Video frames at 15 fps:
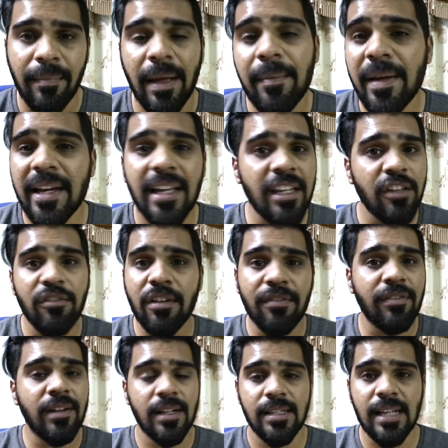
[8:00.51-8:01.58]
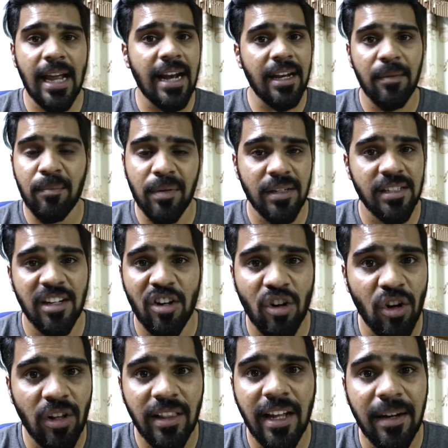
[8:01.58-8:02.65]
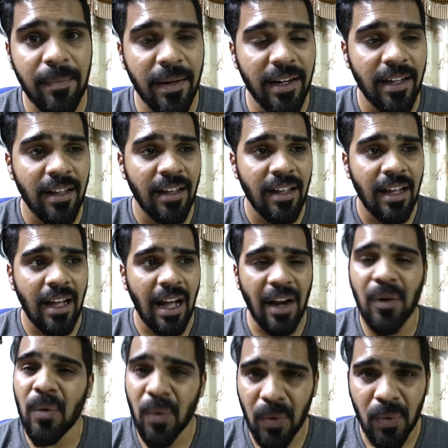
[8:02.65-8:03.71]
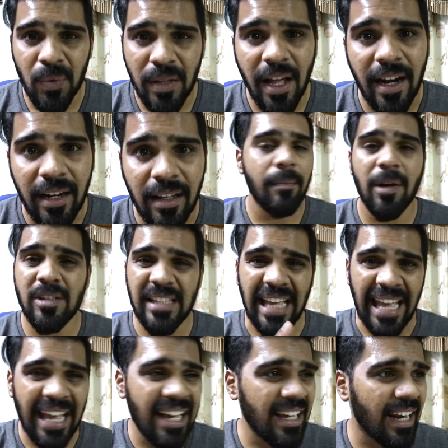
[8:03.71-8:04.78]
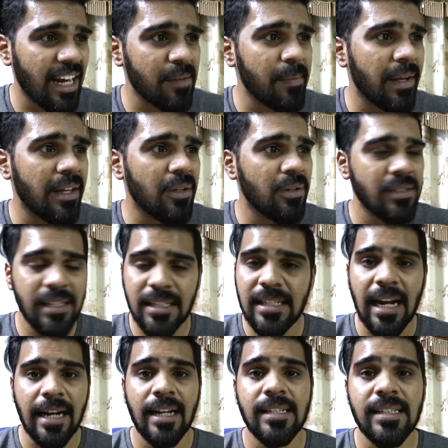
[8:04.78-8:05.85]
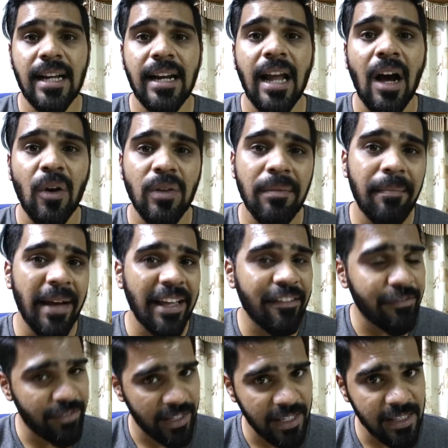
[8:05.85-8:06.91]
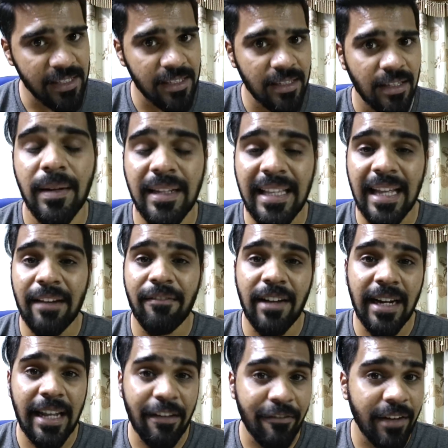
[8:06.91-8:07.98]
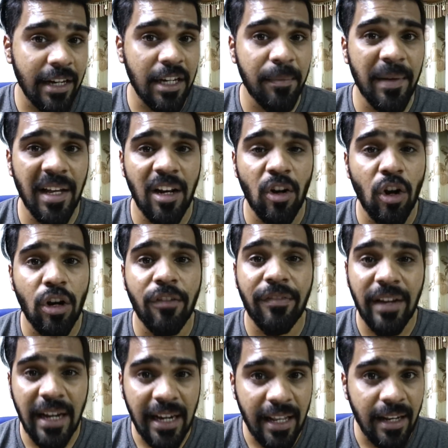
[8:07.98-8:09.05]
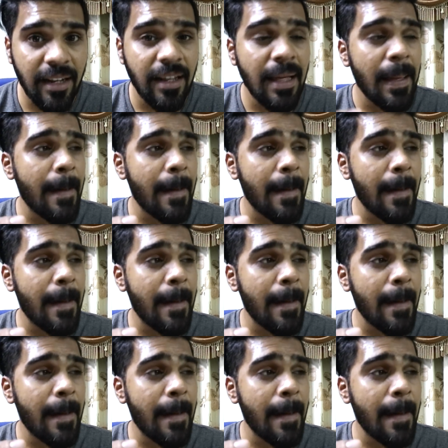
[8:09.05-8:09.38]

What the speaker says: Maybe I can give you a first-hand impression on all that, but I don't do that, because ek ride mein you'll just understand how the bike feels, but there will definitely be a lot of hidden